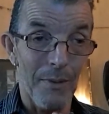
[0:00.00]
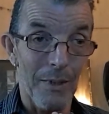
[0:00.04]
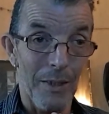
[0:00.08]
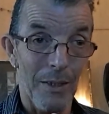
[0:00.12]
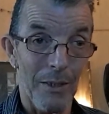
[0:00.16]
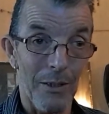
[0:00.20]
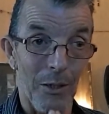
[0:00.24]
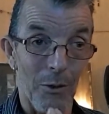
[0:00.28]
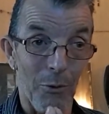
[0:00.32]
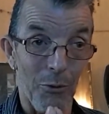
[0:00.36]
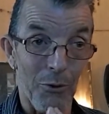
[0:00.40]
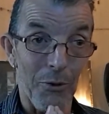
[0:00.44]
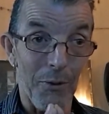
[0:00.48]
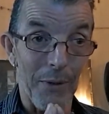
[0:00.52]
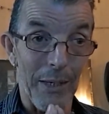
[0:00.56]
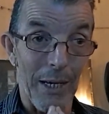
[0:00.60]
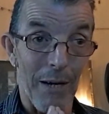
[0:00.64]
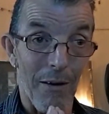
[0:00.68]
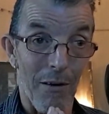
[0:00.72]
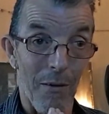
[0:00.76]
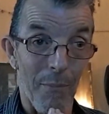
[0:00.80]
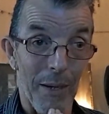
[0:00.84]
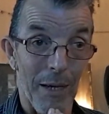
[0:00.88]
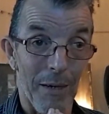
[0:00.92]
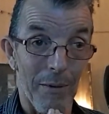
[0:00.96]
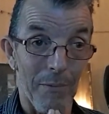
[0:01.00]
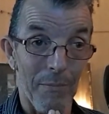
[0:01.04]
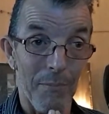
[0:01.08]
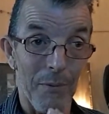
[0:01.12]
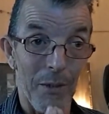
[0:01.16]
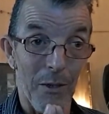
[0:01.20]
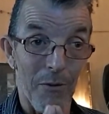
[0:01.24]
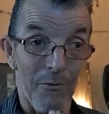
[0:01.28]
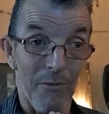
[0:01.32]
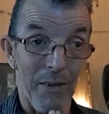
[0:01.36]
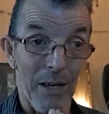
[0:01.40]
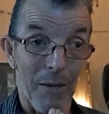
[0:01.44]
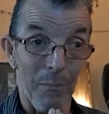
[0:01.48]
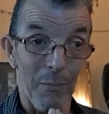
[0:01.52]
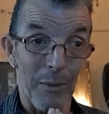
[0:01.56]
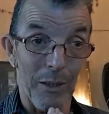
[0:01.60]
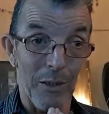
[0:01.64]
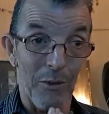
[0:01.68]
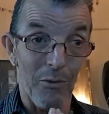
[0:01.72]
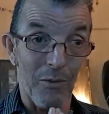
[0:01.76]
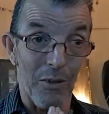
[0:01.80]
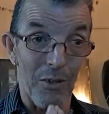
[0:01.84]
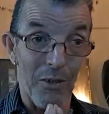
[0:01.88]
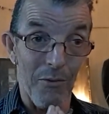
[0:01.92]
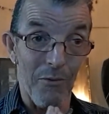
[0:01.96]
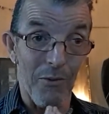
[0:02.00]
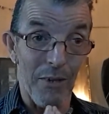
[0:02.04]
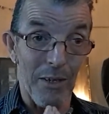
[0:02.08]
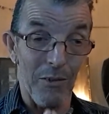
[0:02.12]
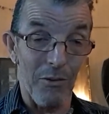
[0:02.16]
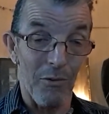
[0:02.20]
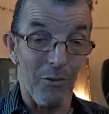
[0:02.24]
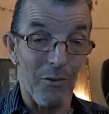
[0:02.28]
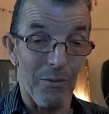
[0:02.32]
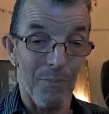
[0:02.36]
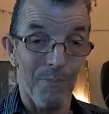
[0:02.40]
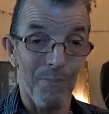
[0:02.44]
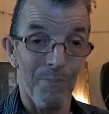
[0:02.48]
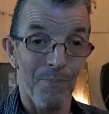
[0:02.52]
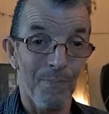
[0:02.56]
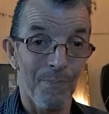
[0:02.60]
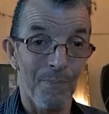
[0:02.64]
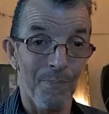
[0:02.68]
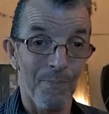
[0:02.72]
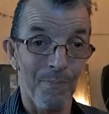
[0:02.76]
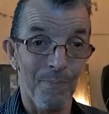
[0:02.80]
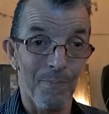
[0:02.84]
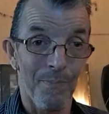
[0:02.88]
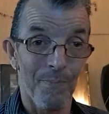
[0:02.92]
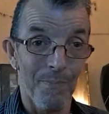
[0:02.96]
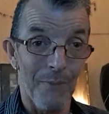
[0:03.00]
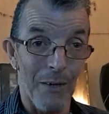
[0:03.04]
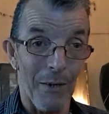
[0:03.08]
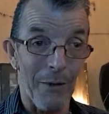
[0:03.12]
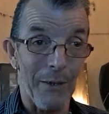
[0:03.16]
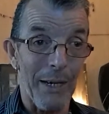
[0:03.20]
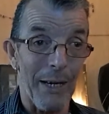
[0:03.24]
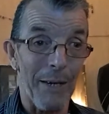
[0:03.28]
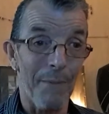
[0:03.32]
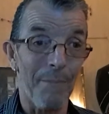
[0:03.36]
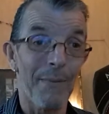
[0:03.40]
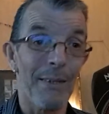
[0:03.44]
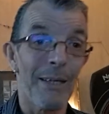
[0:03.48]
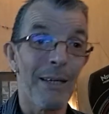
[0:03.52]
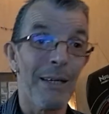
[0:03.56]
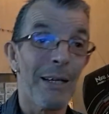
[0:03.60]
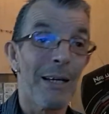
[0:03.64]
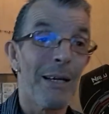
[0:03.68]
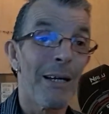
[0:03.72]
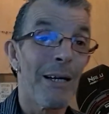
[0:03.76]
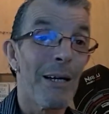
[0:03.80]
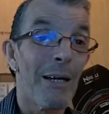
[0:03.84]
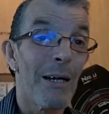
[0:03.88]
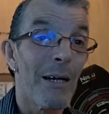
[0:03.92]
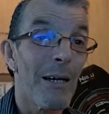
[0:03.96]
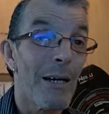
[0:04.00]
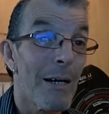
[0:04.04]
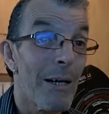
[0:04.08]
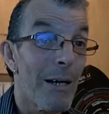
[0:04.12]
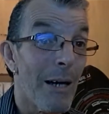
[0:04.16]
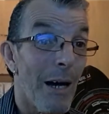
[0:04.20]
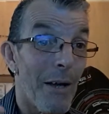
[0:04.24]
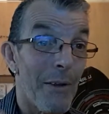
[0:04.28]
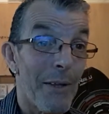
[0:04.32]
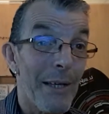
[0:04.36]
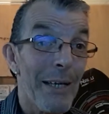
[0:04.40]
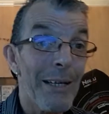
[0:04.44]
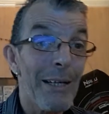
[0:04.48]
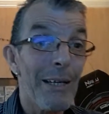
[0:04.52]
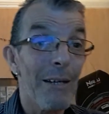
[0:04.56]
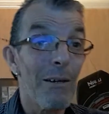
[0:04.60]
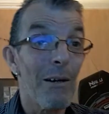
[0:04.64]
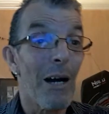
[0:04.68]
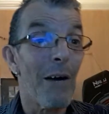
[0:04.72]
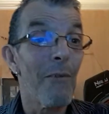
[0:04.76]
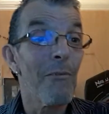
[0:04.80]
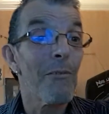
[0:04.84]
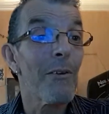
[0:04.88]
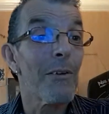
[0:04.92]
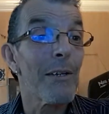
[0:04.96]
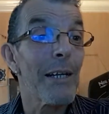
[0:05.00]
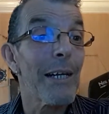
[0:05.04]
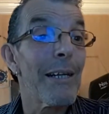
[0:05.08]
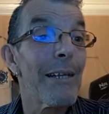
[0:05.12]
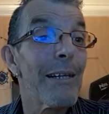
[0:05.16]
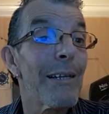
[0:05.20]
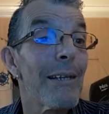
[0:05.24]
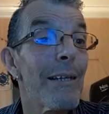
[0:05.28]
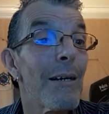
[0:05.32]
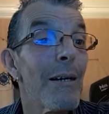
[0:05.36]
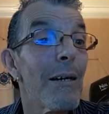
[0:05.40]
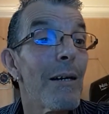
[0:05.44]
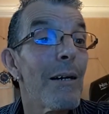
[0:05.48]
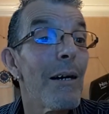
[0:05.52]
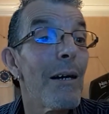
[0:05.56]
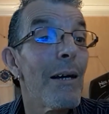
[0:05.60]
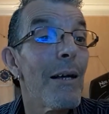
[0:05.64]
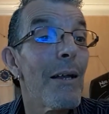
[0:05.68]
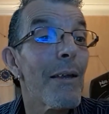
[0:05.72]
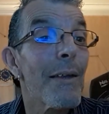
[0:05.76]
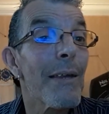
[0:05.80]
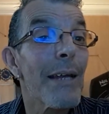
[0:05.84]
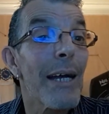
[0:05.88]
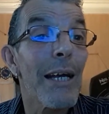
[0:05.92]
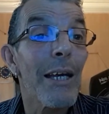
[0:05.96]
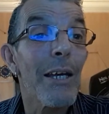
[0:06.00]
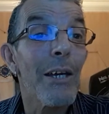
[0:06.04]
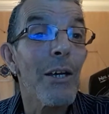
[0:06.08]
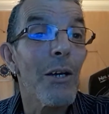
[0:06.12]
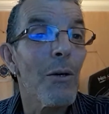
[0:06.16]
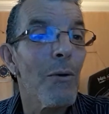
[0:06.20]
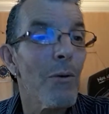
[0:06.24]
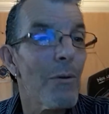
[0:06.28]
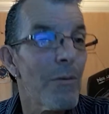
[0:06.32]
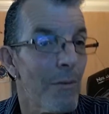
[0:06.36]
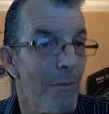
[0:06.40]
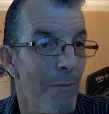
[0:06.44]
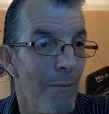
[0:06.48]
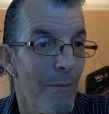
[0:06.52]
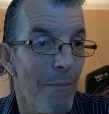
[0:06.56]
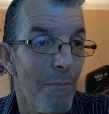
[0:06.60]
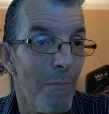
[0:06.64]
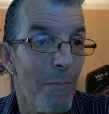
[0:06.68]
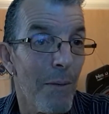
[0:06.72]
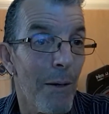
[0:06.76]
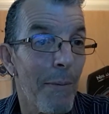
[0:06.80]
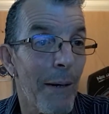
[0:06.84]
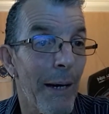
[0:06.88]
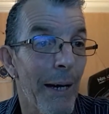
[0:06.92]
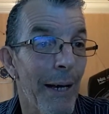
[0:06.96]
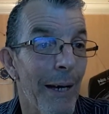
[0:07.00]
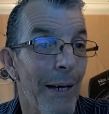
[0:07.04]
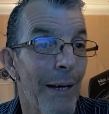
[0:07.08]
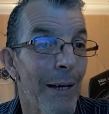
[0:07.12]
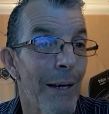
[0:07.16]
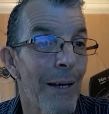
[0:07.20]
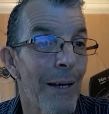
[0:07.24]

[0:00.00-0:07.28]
Those you care about, your families and your friends. Okay, I think I've got it. Thank you. Bye-bye.